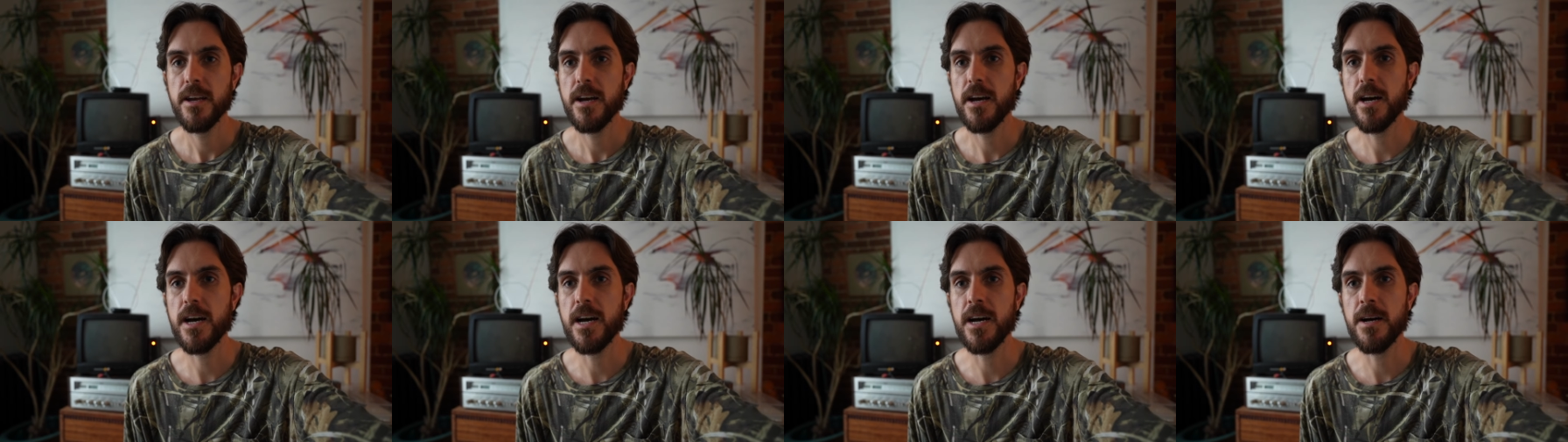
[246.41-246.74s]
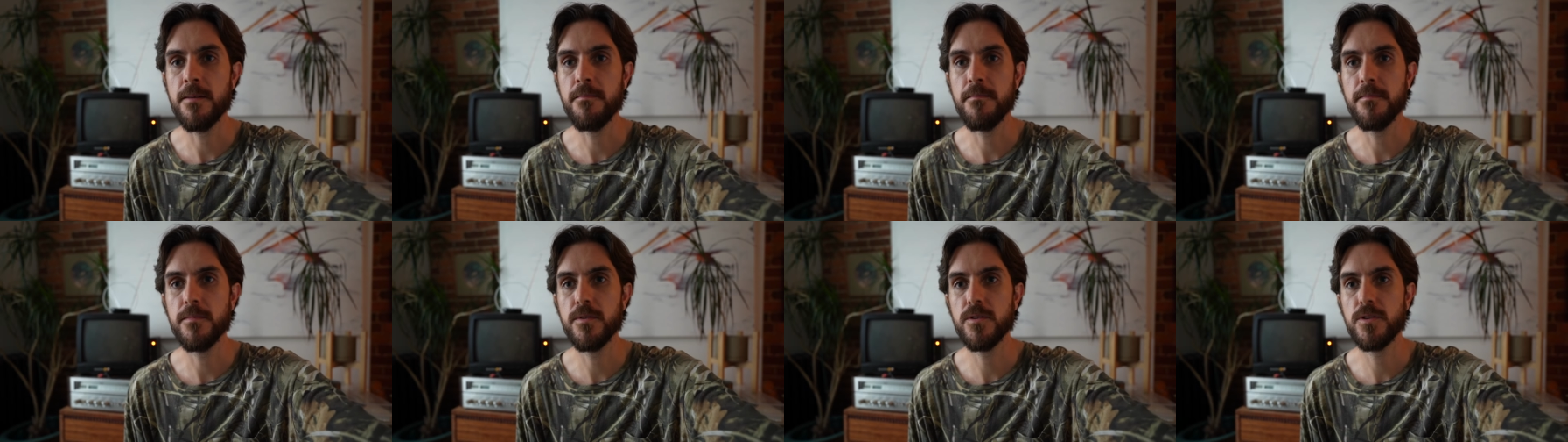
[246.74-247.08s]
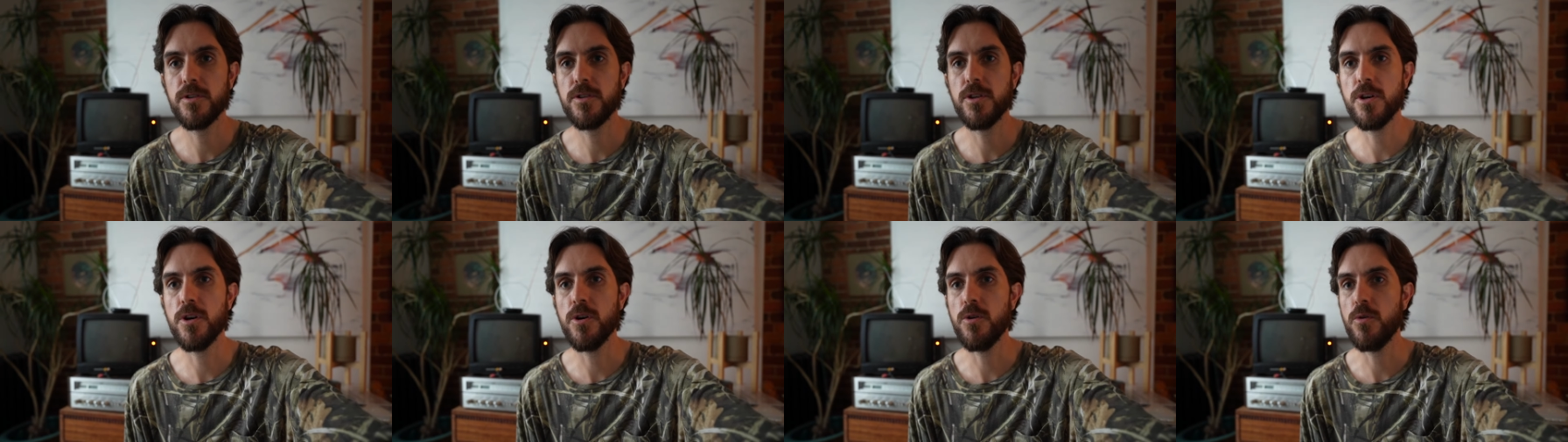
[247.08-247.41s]
Um,
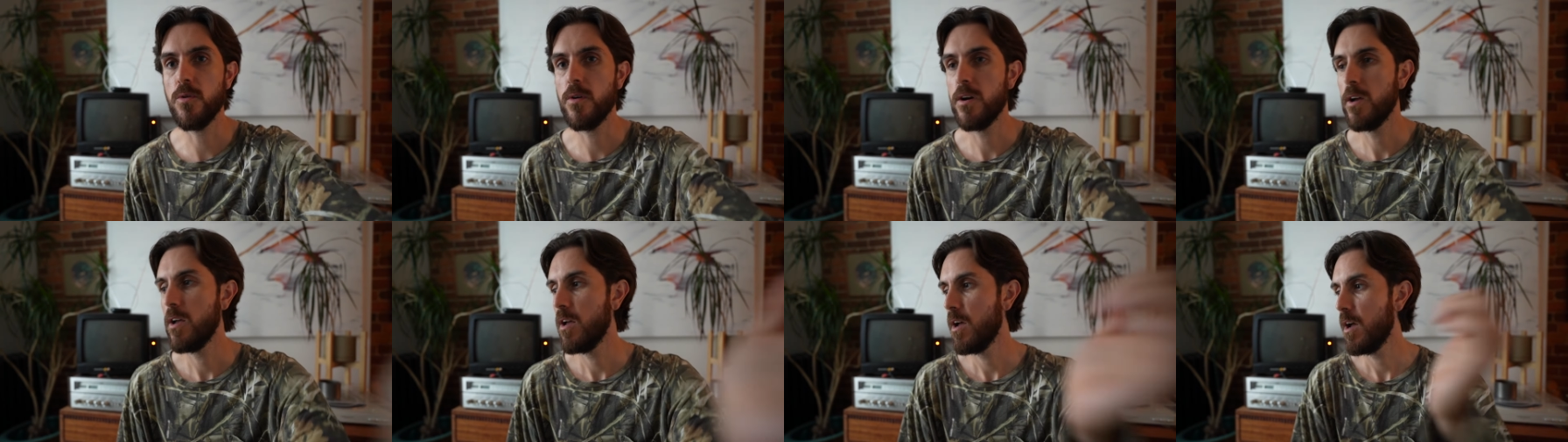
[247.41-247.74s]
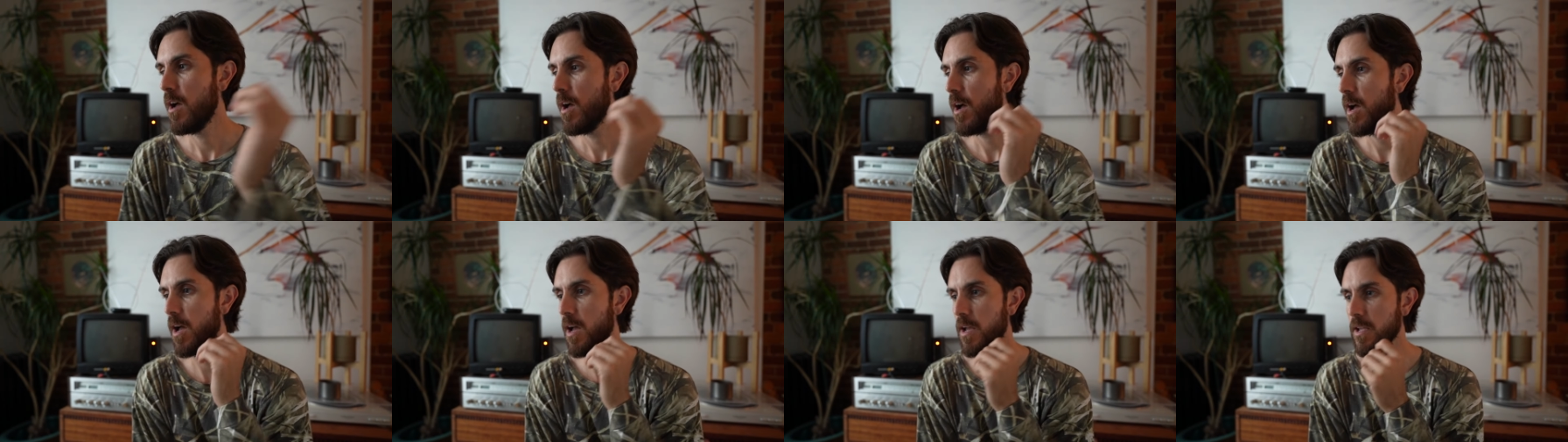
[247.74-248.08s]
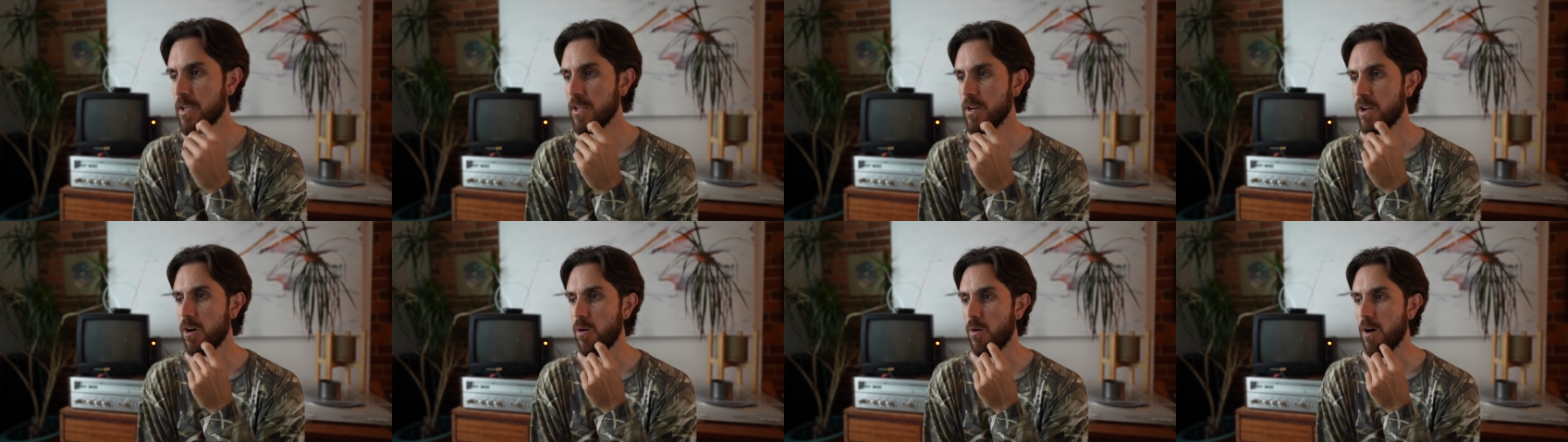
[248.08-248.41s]
so,
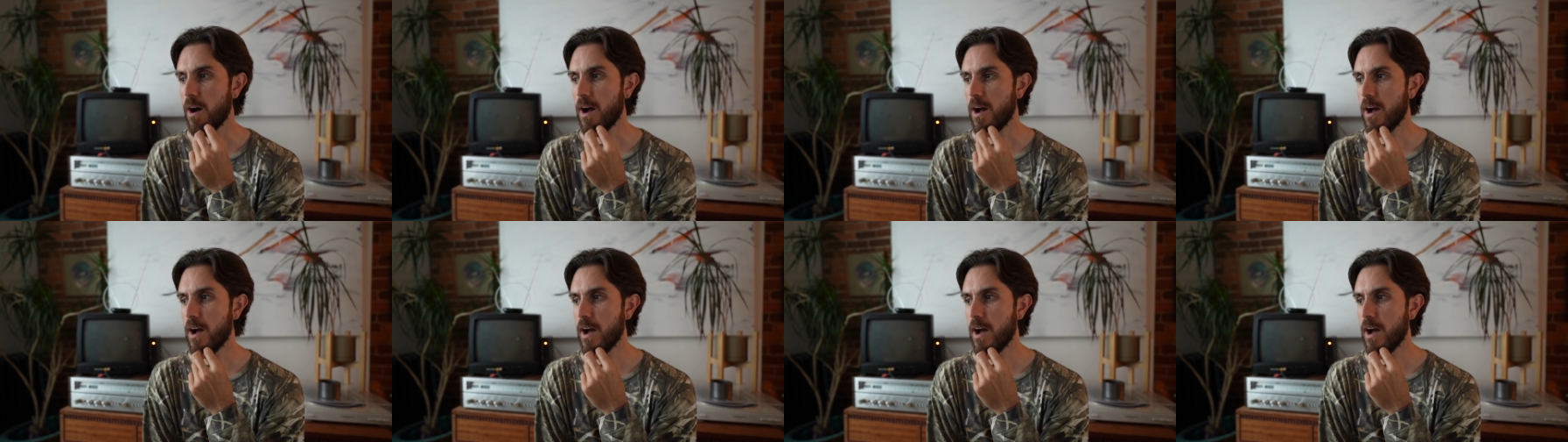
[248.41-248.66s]
you know,